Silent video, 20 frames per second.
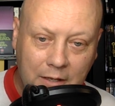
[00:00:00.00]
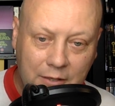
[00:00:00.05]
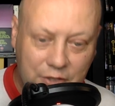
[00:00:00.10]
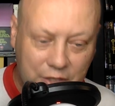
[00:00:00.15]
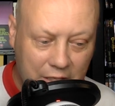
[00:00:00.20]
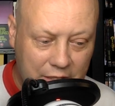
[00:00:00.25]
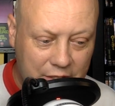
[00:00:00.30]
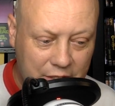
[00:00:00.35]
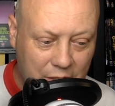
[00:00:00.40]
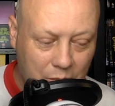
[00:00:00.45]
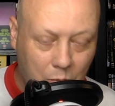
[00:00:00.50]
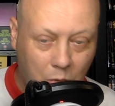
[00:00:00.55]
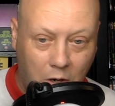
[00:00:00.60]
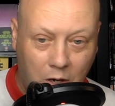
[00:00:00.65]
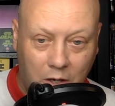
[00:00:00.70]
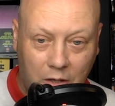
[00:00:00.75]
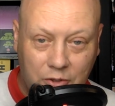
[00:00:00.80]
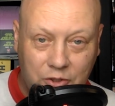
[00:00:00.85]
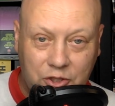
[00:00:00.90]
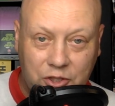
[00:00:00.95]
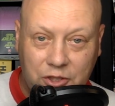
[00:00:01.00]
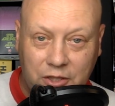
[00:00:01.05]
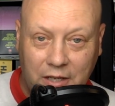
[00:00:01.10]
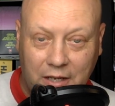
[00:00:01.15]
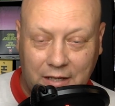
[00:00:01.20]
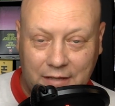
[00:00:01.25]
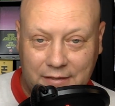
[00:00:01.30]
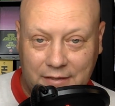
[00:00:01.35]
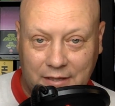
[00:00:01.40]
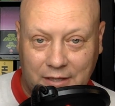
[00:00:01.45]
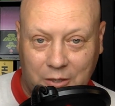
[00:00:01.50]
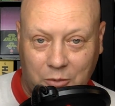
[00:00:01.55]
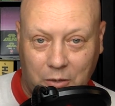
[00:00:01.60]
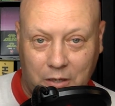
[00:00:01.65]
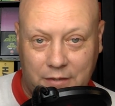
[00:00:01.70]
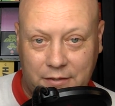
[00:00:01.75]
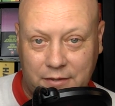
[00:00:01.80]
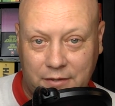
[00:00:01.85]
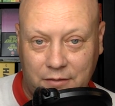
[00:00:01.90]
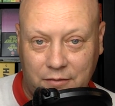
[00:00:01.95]
JT Walsh as an
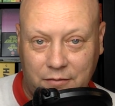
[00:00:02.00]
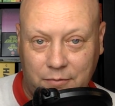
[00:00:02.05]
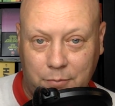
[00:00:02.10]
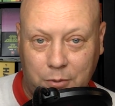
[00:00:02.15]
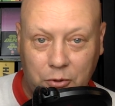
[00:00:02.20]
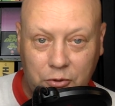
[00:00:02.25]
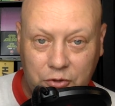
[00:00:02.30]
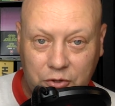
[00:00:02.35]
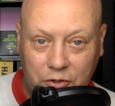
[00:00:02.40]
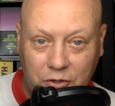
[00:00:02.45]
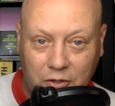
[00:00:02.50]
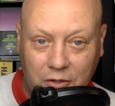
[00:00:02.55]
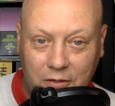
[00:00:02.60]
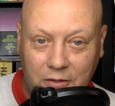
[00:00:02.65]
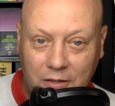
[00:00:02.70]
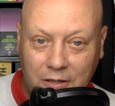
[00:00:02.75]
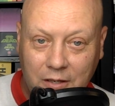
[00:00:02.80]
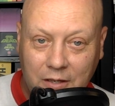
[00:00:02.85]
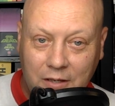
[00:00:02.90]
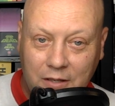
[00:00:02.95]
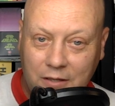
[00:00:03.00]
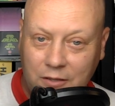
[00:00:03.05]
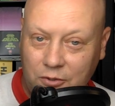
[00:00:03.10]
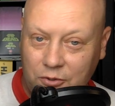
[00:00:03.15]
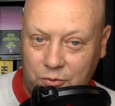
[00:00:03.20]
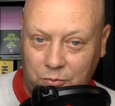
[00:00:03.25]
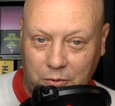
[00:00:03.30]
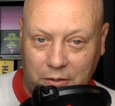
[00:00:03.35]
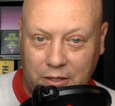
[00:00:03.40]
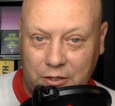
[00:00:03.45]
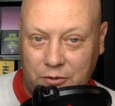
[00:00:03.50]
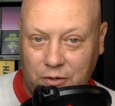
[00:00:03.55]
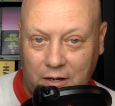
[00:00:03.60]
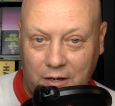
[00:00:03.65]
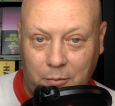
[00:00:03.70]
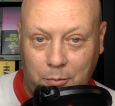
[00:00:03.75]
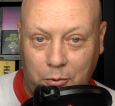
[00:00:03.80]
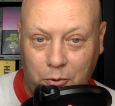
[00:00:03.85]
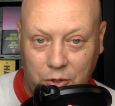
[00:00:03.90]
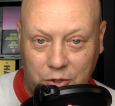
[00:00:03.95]
aggressive booster who's really
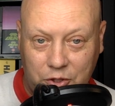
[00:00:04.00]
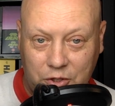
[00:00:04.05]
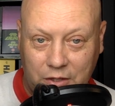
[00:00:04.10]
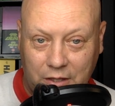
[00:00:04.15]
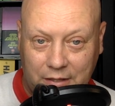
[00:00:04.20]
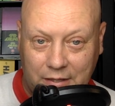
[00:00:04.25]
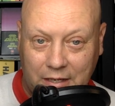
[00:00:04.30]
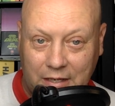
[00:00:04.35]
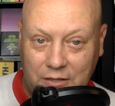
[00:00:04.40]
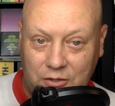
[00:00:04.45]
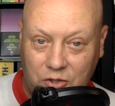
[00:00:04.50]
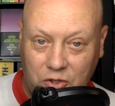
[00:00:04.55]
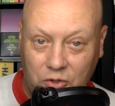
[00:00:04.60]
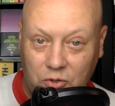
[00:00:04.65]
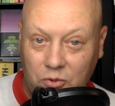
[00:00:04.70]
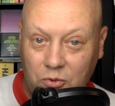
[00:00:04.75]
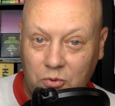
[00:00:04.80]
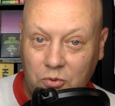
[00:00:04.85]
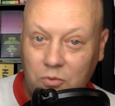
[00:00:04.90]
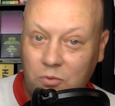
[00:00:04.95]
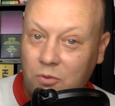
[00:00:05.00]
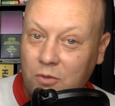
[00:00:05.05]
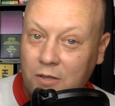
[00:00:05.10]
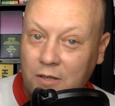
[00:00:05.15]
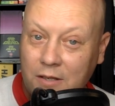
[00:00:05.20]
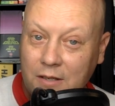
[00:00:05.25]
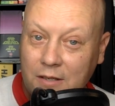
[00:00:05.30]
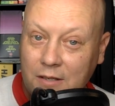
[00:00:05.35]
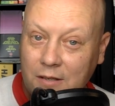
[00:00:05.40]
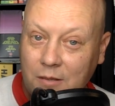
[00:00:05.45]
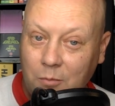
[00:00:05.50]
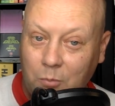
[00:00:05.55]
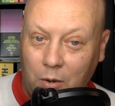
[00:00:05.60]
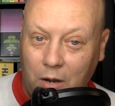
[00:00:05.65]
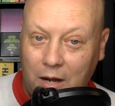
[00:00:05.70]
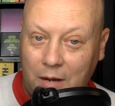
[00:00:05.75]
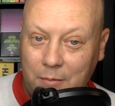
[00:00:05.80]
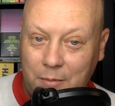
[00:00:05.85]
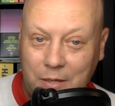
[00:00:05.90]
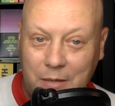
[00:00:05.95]
trying to push that they do
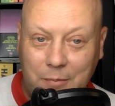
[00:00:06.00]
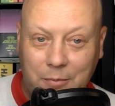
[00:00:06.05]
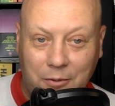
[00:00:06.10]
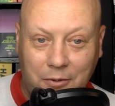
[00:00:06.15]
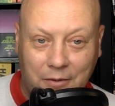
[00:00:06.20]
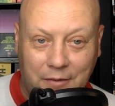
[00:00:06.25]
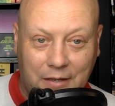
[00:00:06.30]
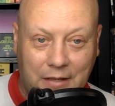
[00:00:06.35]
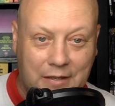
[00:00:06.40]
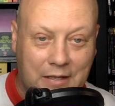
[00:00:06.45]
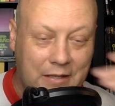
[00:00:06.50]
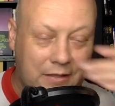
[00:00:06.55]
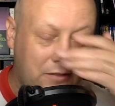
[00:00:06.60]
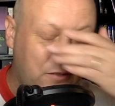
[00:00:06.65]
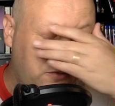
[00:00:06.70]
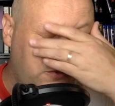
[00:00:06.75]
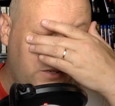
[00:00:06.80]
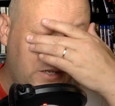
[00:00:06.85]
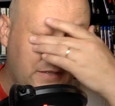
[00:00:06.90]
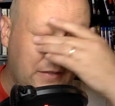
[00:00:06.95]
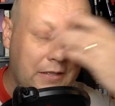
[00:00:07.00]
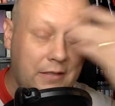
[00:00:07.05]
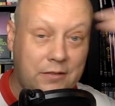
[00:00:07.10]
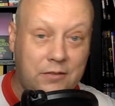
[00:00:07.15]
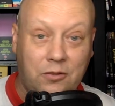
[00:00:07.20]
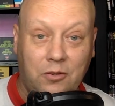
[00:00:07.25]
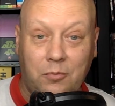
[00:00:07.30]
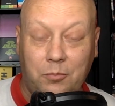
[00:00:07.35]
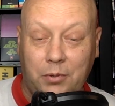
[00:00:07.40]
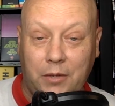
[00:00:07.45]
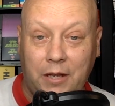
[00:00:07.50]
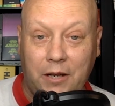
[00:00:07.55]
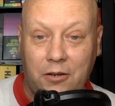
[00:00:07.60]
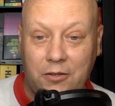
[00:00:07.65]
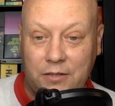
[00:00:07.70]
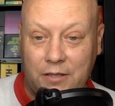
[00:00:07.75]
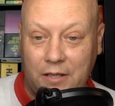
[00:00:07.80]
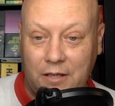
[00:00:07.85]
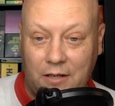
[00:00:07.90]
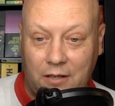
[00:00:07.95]
bribe people and that they do get these certain
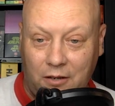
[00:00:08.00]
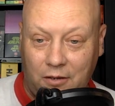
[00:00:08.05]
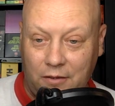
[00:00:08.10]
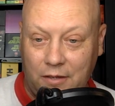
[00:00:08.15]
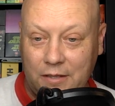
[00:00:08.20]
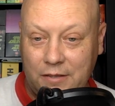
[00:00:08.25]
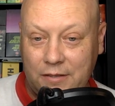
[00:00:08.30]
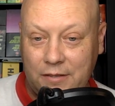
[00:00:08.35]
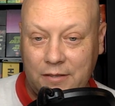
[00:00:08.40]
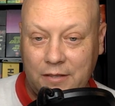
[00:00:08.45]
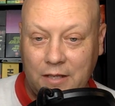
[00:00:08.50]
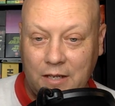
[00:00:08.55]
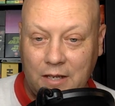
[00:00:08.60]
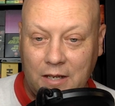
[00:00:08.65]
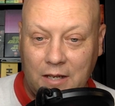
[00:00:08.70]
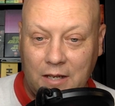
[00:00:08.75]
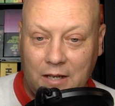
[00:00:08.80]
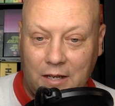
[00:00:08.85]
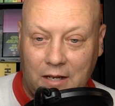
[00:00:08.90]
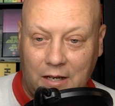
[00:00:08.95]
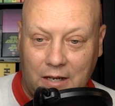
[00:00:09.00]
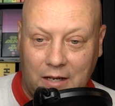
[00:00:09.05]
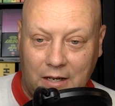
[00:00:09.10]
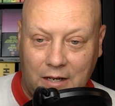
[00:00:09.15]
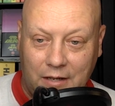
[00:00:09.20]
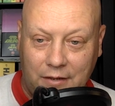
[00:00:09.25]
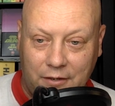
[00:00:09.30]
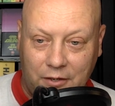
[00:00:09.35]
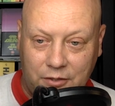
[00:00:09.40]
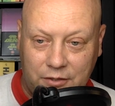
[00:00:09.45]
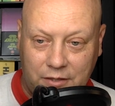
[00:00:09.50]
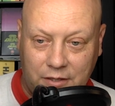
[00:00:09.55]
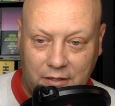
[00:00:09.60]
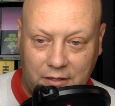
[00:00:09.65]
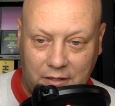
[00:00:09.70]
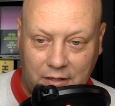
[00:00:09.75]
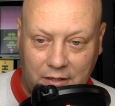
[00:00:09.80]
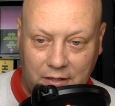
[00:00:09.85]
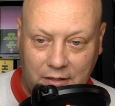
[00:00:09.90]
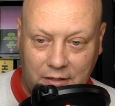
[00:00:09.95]
players in and all this. There's
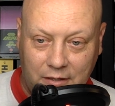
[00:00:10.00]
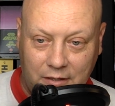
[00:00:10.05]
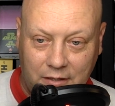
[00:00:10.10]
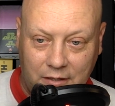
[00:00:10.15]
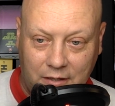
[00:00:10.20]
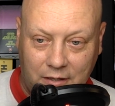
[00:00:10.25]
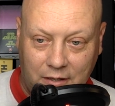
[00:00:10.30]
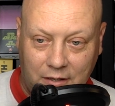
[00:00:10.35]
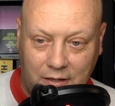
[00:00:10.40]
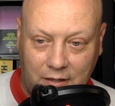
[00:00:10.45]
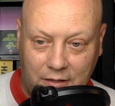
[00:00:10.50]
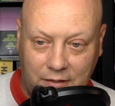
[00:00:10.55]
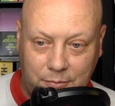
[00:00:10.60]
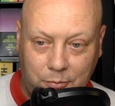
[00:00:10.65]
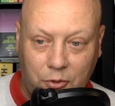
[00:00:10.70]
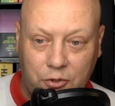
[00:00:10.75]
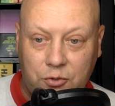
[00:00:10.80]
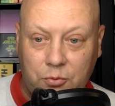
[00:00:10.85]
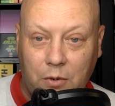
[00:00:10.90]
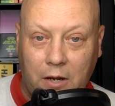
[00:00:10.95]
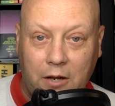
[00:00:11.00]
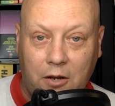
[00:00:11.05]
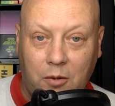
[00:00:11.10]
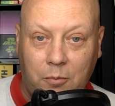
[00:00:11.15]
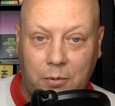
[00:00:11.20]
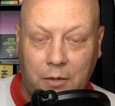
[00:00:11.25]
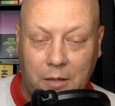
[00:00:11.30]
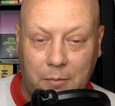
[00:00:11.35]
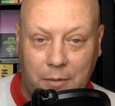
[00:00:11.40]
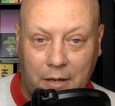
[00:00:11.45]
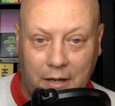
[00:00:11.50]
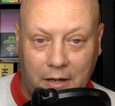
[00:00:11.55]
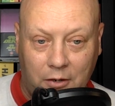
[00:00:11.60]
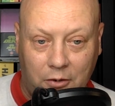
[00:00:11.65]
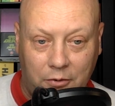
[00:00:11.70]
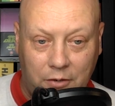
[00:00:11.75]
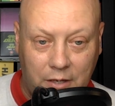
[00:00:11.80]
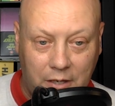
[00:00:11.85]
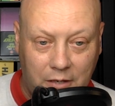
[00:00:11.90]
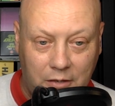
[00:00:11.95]
a sports writer played by Ed
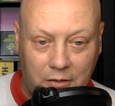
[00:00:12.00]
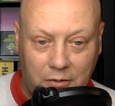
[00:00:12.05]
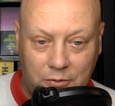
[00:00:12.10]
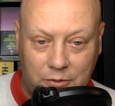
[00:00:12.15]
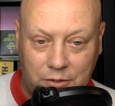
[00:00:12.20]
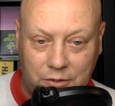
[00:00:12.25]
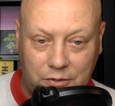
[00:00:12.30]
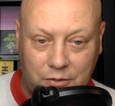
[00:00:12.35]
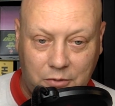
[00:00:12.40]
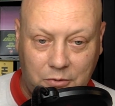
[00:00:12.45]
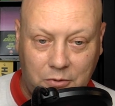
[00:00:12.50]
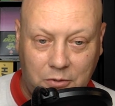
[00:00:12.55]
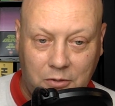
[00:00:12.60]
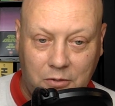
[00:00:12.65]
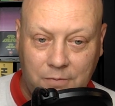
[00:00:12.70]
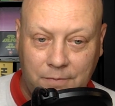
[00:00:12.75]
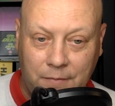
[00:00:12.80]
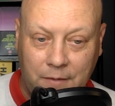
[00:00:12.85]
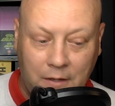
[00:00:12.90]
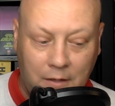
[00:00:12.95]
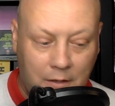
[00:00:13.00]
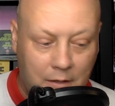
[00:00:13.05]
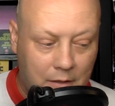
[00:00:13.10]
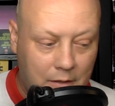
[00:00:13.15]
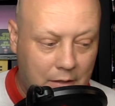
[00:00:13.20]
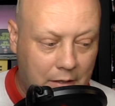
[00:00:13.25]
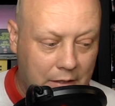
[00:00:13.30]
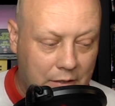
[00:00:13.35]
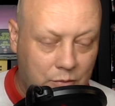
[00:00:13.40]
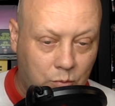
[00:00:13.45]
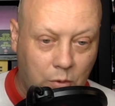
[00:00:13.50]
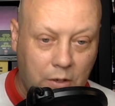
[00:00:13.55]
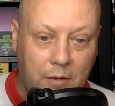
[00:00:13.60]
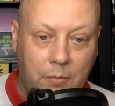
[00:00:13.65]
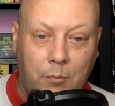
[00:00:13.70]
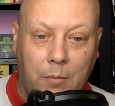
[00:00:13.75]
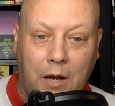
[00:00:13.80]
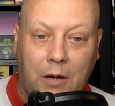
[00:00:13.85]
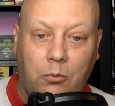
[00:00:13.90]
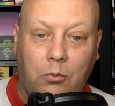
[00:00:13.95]
O'Neill, which is cool. It's
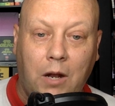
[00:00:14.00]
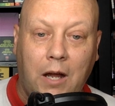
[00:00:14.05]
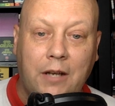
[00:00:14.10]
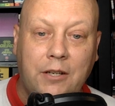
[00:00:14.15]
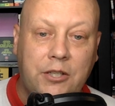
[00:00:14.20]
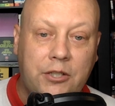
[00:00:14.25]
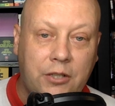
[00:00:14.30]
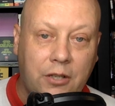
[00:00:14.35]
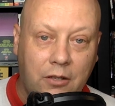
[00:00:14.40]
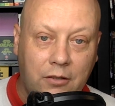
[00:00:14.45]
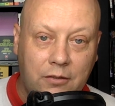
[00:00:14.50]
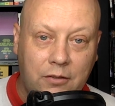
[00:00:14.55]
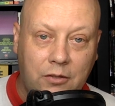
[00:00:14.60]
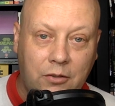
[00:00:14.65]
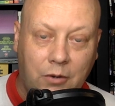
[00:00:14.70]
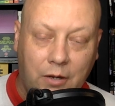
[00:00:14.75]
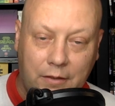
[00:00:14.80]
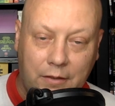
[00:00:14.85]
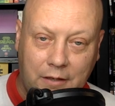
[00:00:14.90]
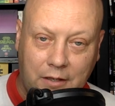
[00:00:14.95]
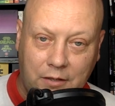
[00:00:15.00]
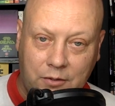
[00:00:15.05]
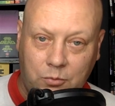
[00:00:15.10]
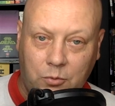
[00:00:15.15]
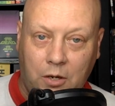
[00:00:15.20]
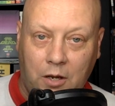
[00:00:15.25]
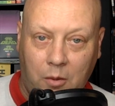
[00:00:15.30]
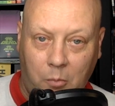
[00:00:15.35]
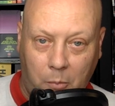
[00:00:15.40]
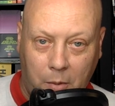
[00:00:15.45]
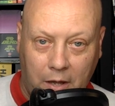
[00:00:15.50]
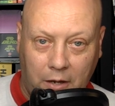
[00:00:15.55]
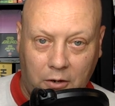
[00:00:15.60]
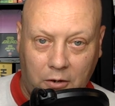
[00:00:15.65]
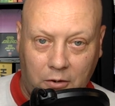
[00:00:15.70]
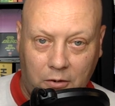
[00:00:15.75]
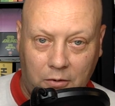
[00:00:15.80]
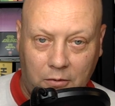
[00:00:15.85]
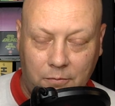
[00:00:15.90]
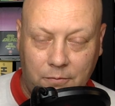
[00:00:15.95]
written by Ron Shelton, who I think is one of the
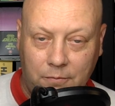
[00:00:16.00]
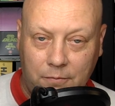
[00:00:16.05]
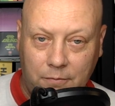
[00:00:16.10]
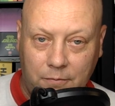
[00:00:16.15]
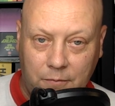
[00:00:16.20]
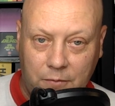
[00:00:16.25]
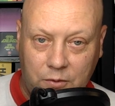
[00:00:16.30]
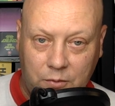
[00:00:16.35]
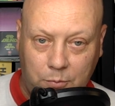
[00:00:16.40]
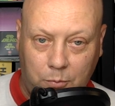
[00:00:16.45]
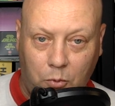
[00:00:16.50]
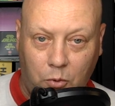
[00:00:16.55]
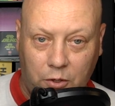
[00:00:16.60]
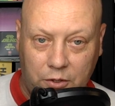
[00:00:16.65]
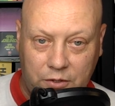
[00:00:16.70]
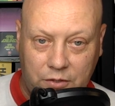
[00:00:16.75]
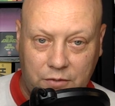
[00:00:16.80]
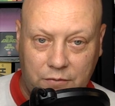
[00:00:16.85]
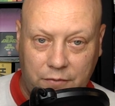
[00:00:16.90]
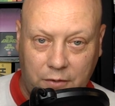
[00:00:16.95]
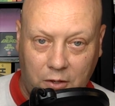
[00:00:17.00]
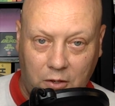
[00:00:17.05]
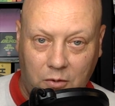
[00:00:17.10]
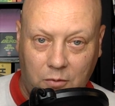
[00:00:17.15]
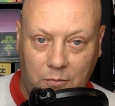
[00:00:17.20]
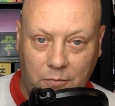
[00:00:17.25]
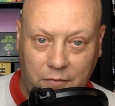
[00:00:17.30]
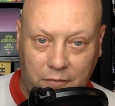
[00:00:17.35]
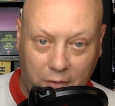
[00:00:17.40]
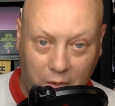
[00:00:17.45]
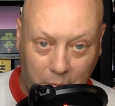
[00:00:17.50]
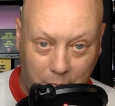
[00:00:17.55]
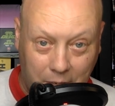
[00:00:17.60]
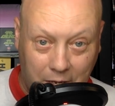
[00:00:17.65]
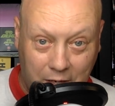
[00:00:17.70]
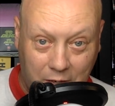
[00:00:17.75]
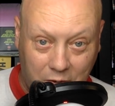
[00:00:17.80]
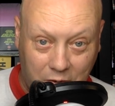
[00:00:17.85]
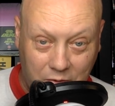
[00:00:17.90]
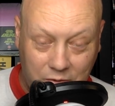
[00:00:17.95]
better sports
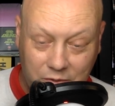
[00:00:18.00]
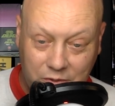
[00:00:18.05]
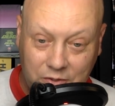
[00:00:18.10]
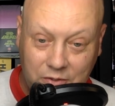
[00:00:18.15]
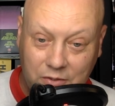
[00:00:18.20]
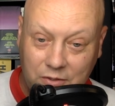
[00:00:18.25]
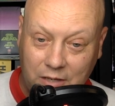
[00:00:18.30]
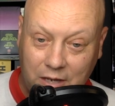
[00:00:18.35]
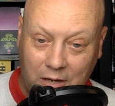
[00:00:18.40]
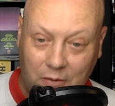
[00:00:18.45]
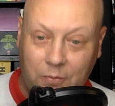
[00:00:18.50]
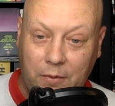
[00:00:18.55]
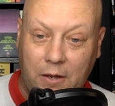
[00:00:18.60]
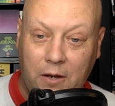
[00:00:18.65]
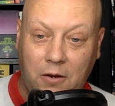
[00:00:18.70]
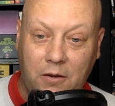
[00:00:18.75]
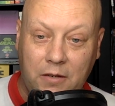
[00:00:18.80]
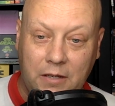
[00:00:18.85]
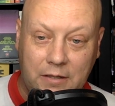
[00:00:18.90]
filmmakers out there.